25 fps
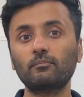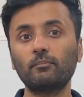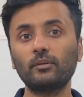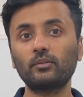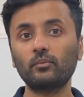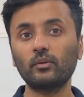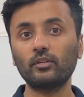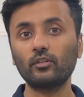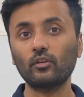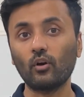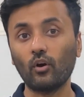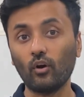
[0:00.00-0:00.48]

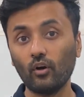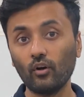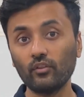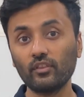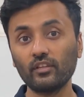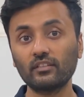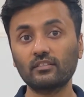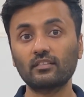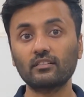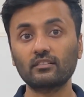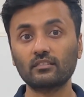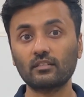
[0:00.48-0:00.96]
between your
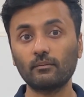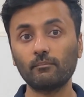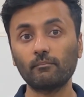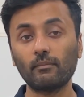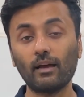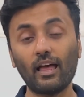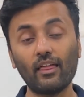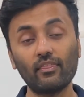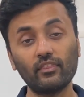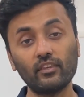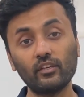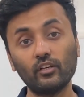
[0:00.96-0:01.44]
earthing system
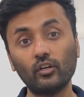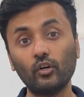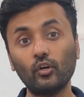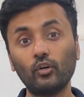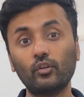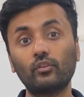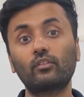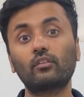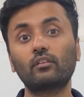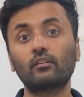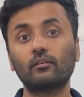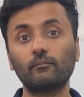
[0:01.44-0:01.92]
and the
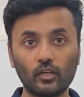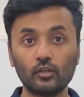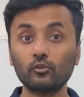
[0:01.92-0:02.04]
earth.